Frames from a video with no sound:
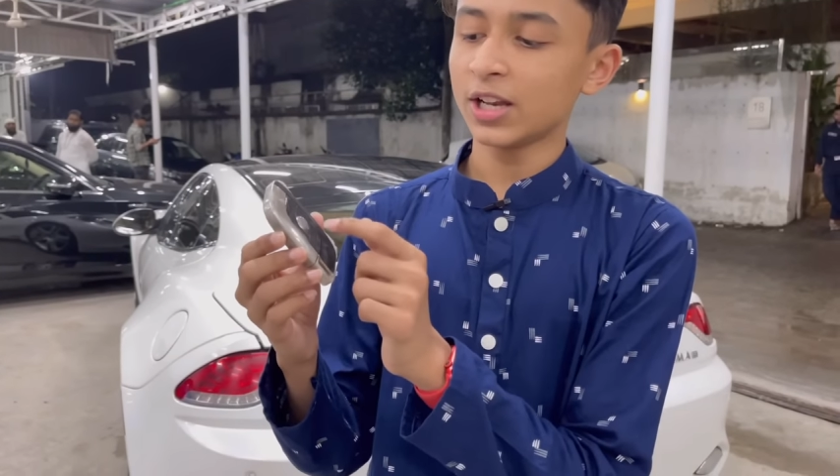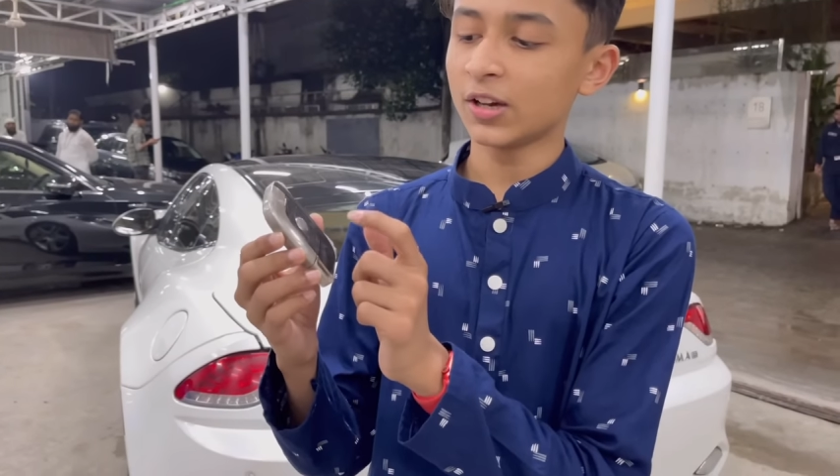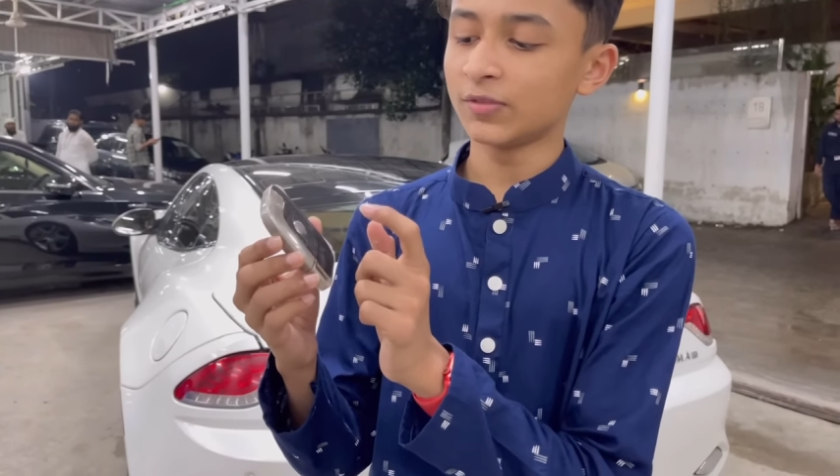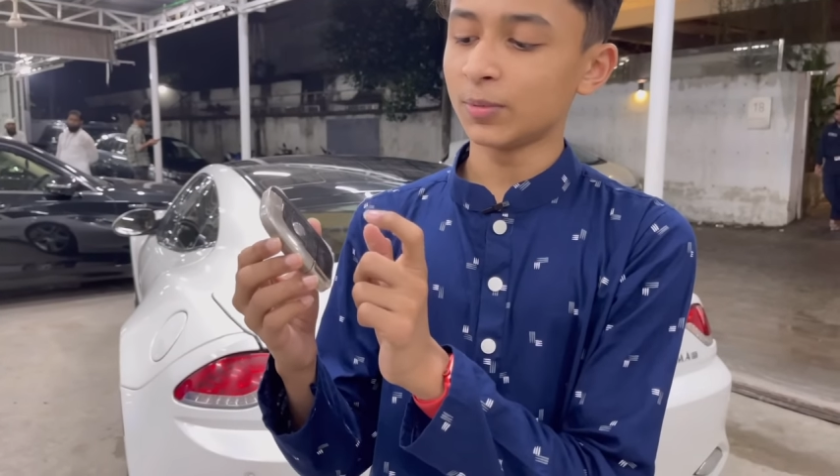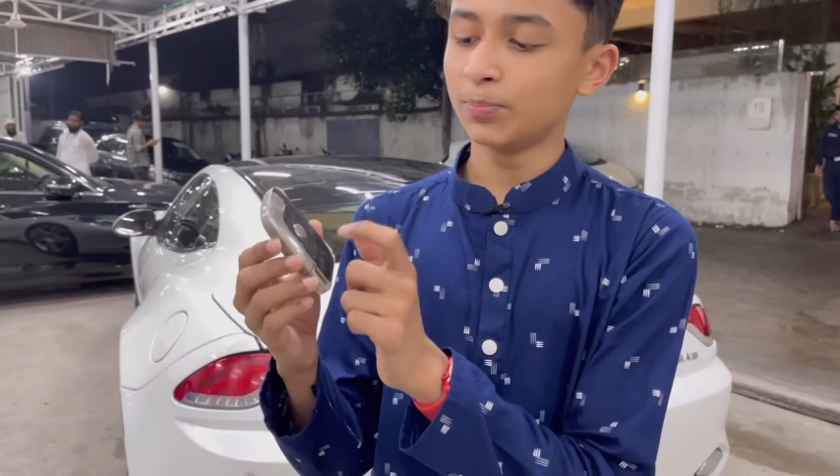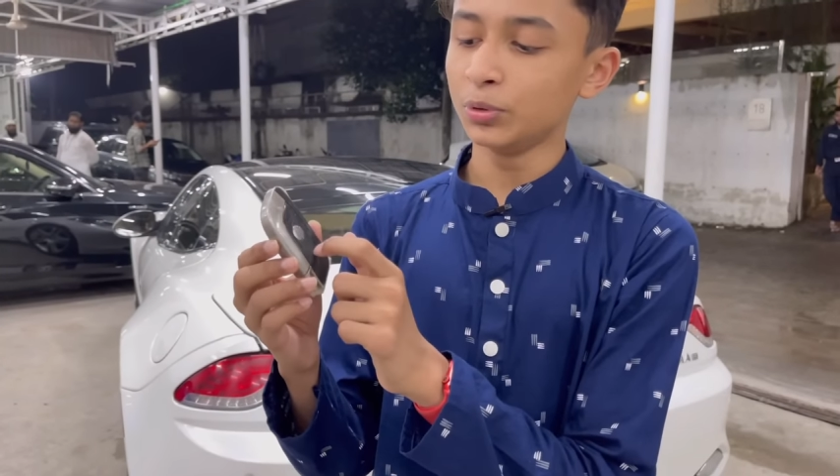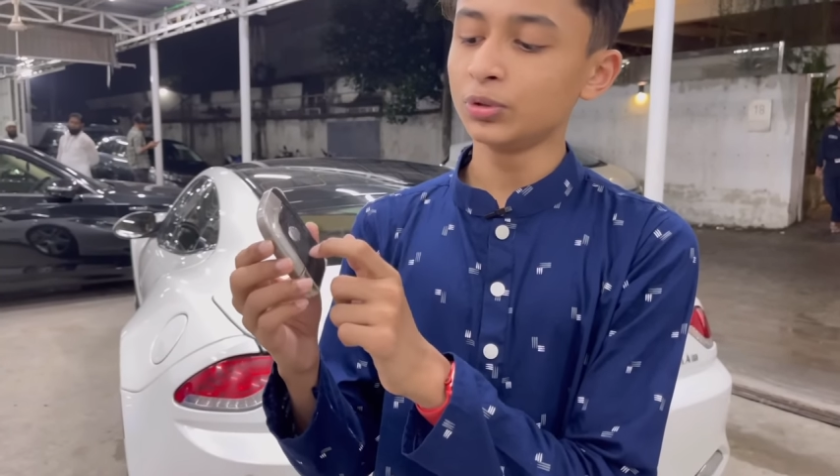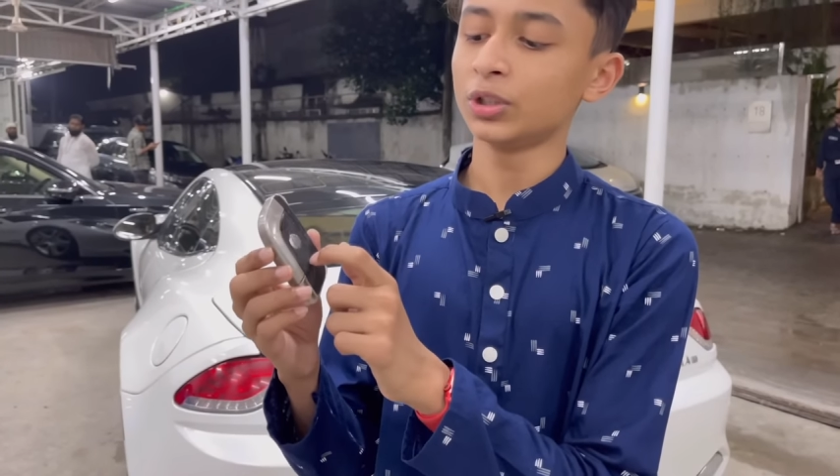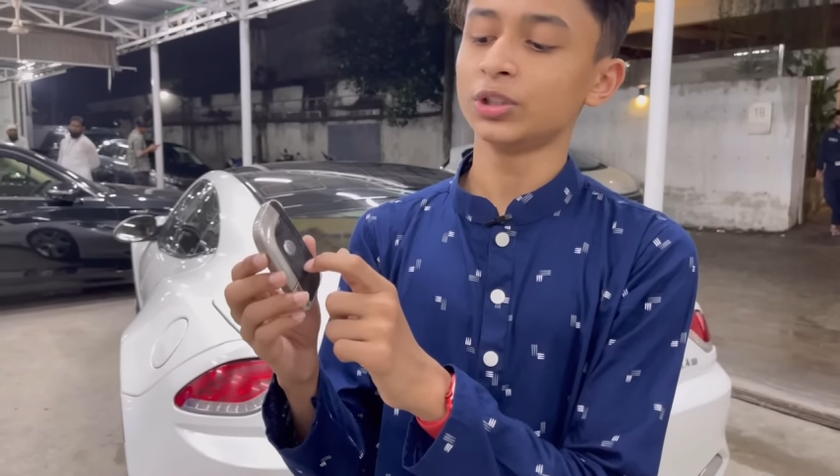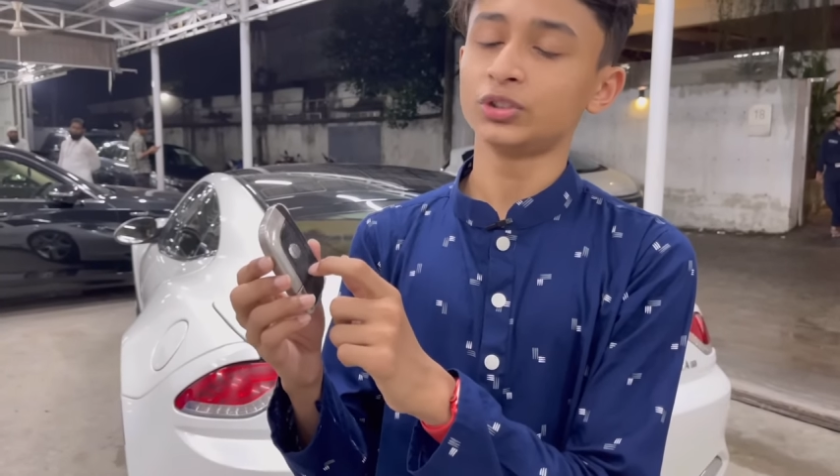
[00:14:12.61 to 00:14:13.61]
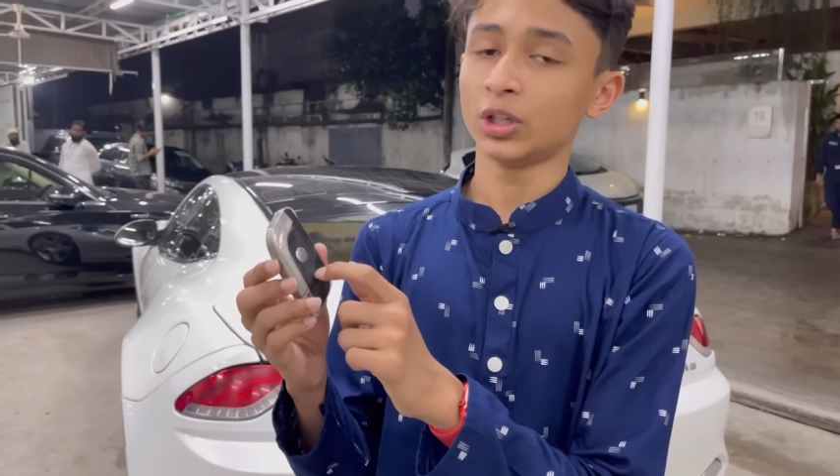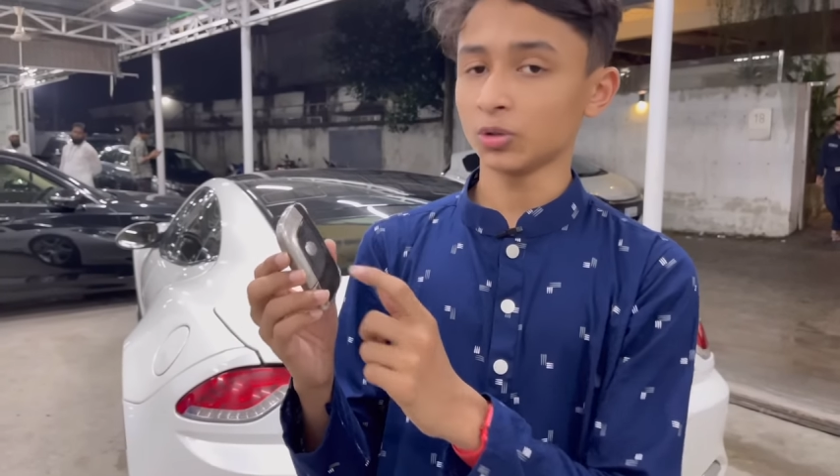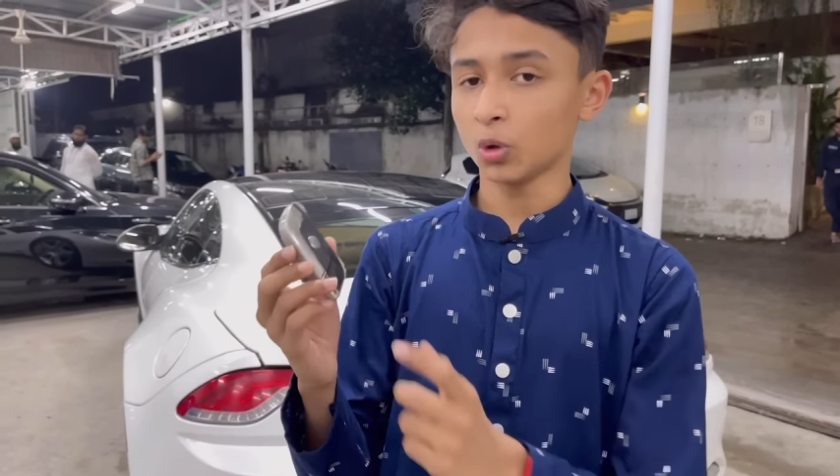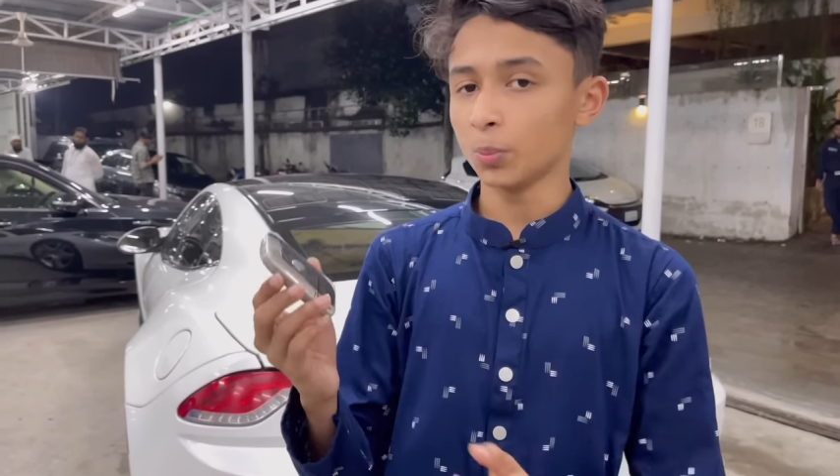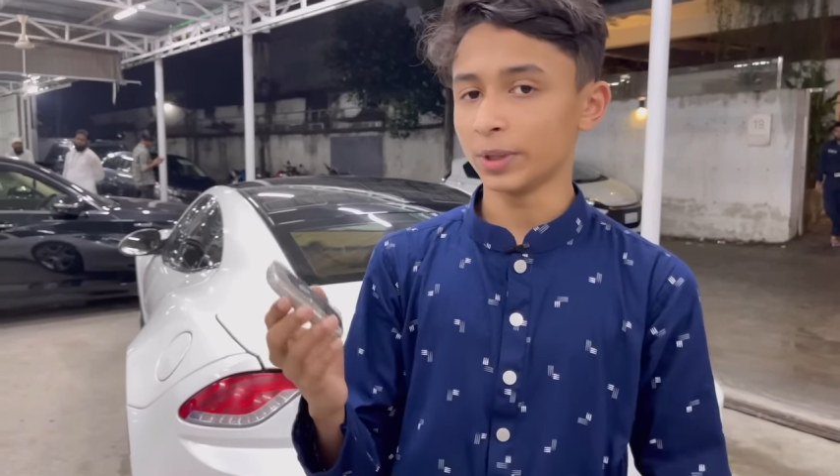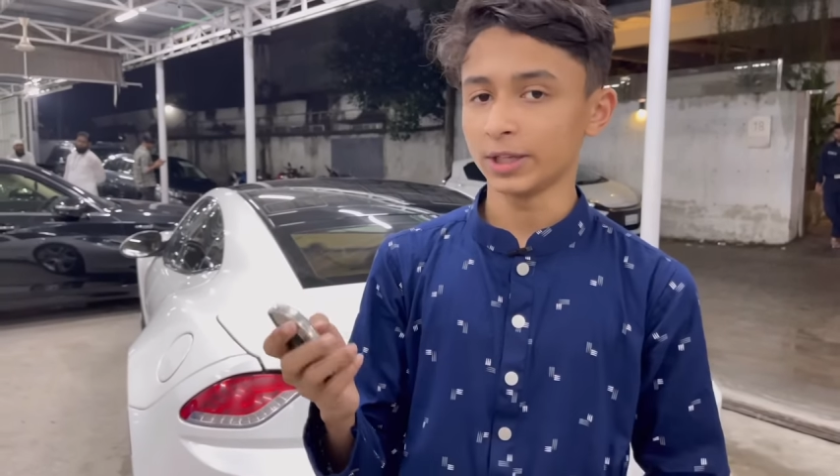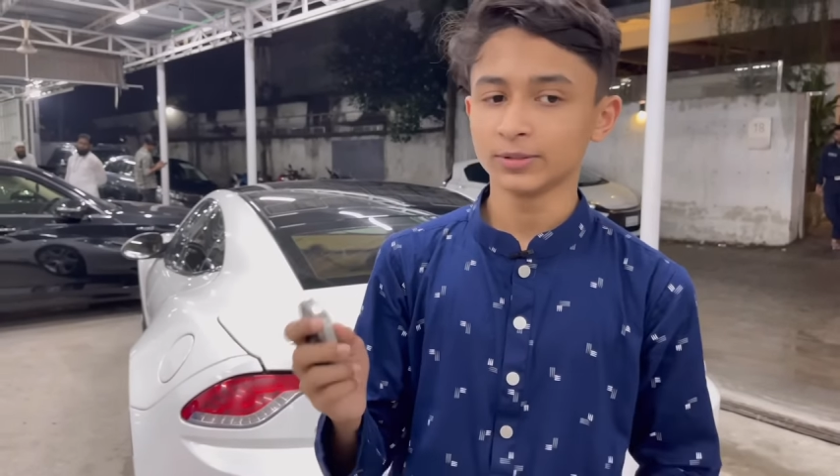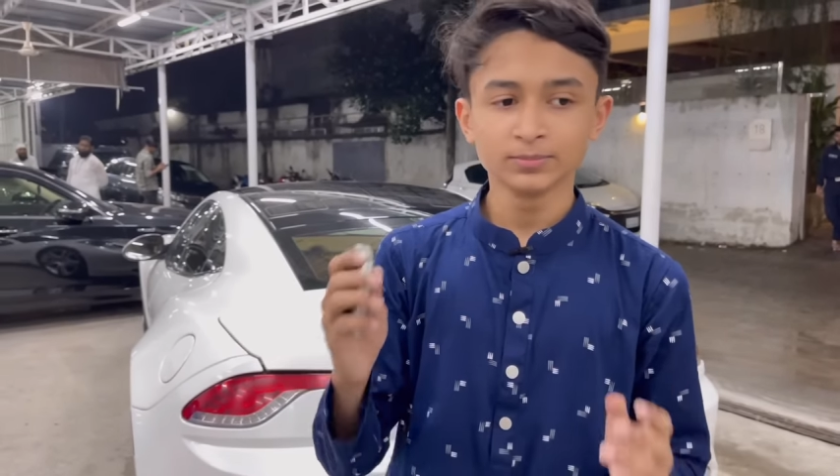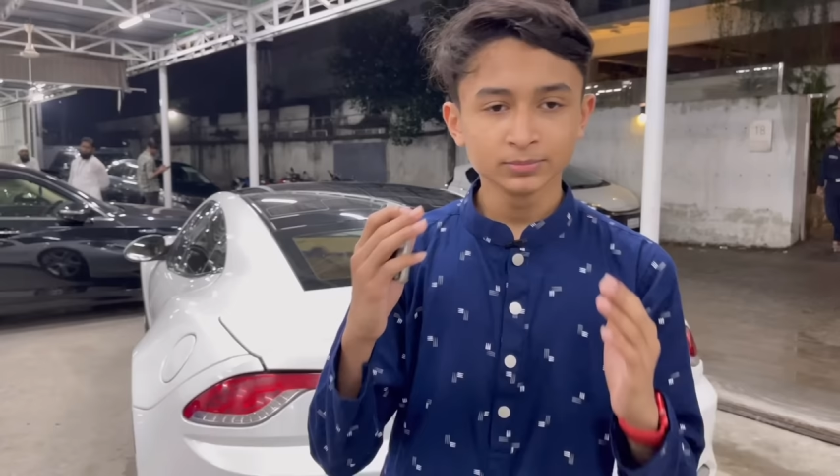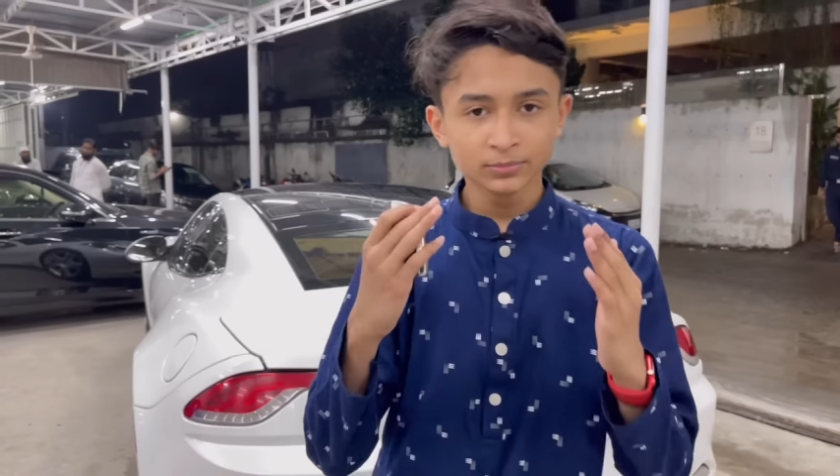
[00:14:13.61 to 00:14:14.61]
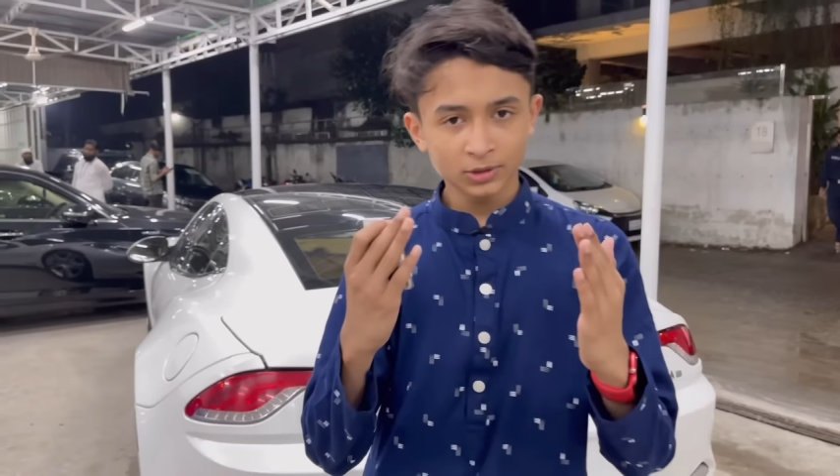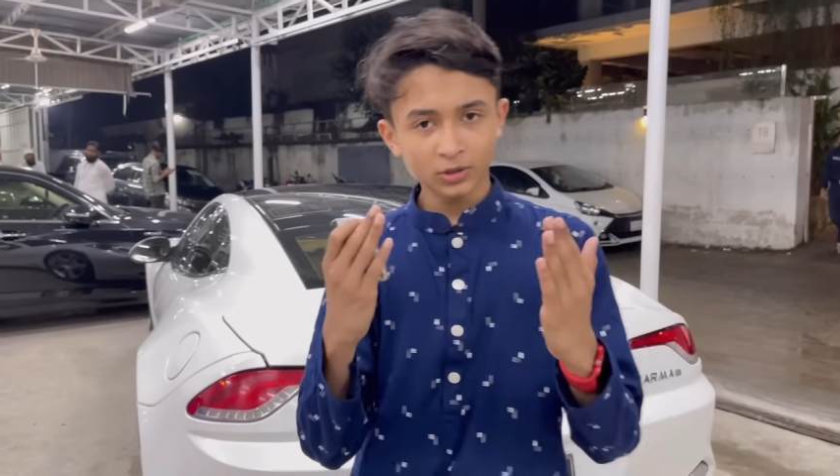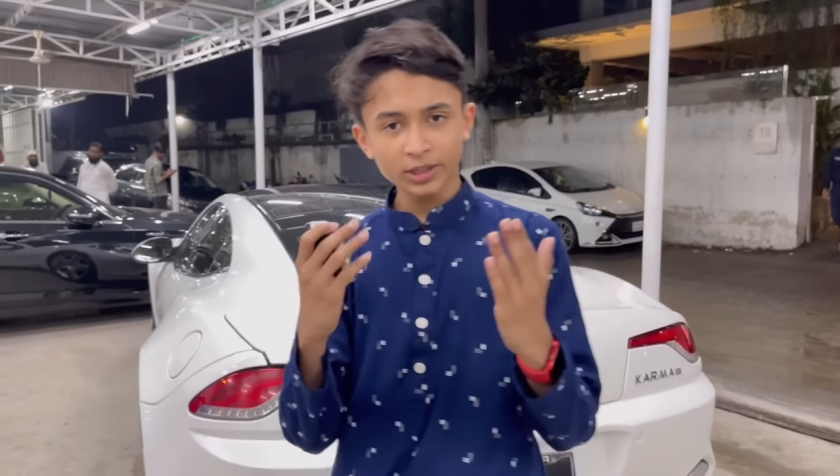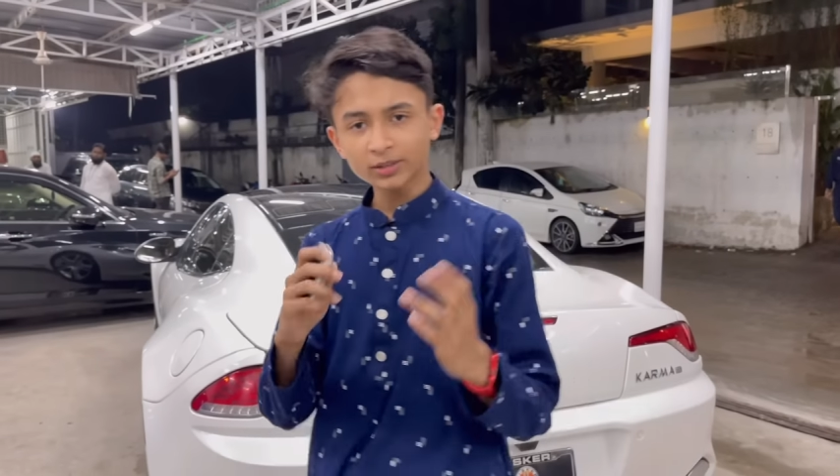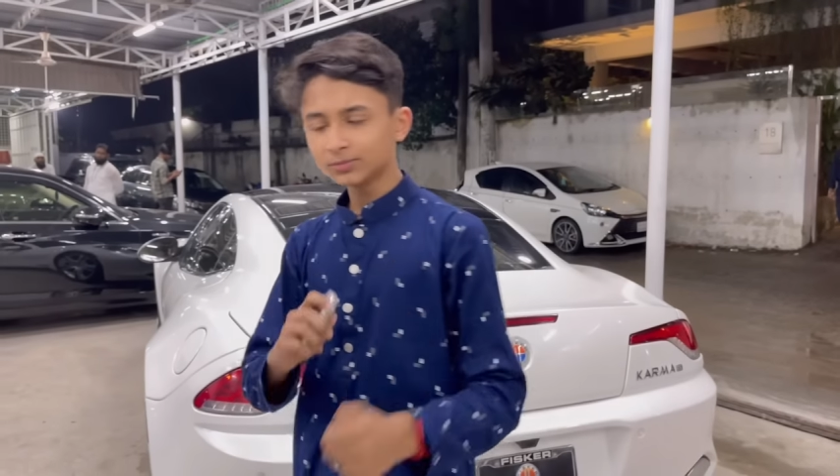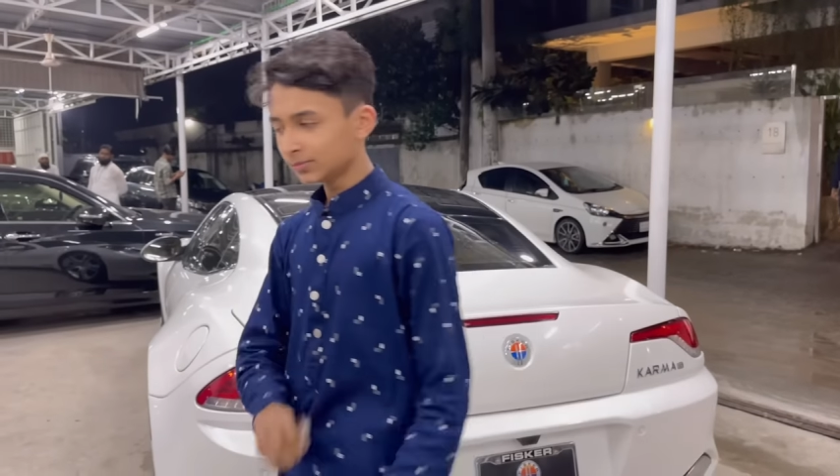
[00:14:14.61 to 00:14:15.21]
near the boot trunk opening. Okay?